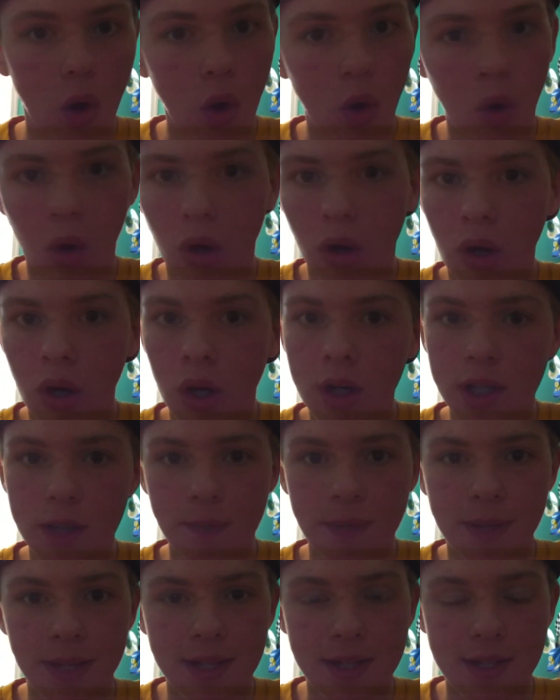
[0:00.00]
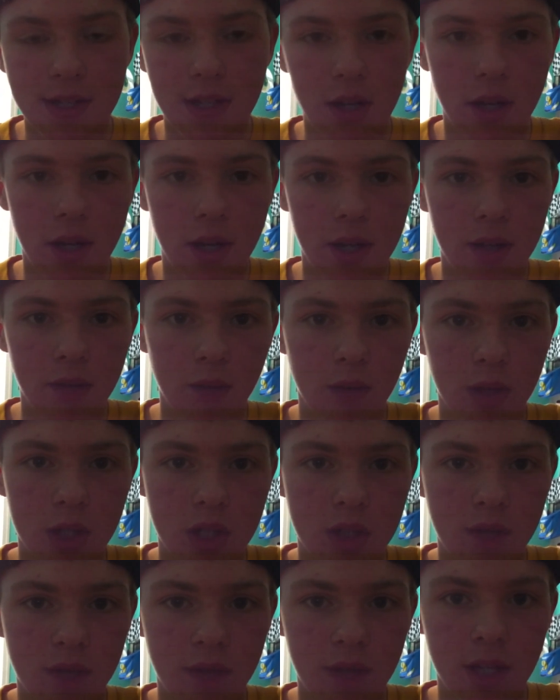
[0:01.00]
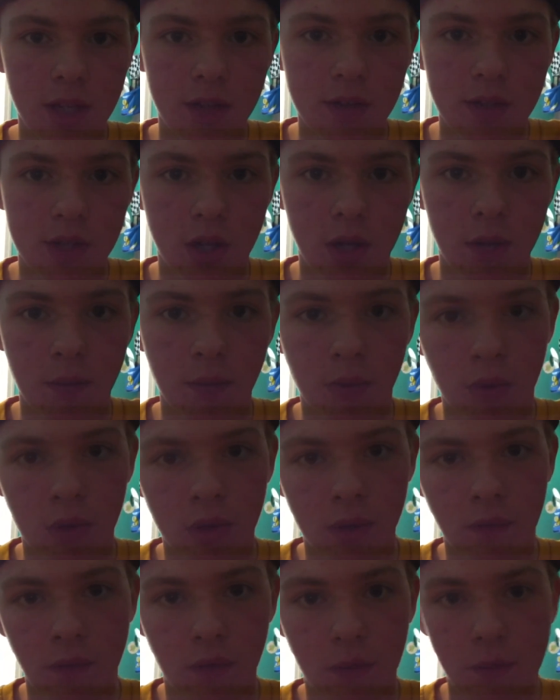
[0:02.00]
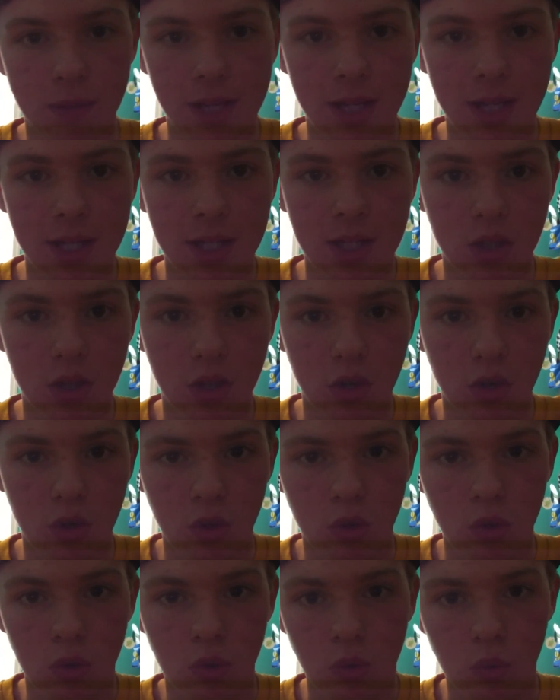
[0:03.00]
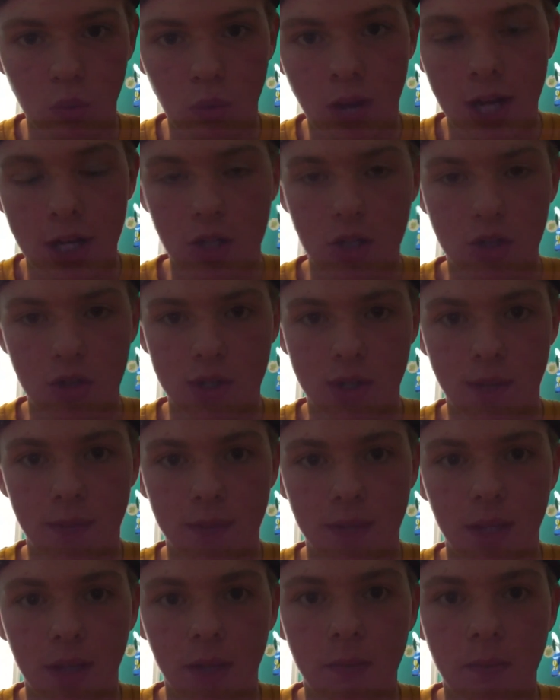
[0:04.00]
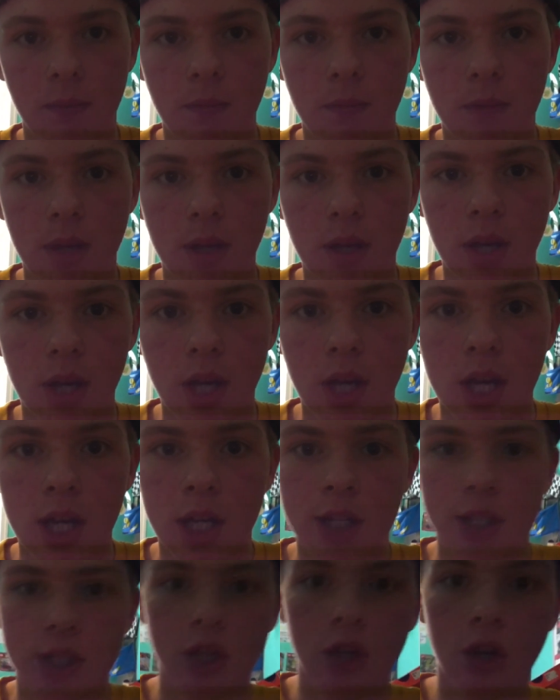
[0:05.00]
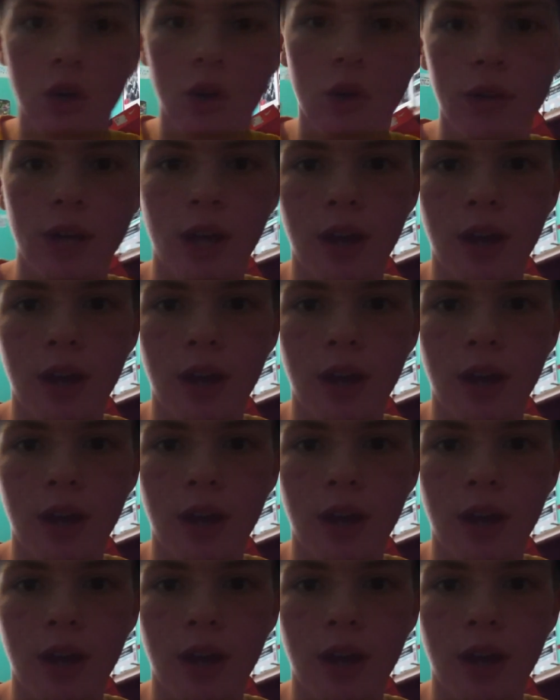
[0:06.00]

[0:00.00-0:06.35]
or depends on which videos are important for me to watch or something. So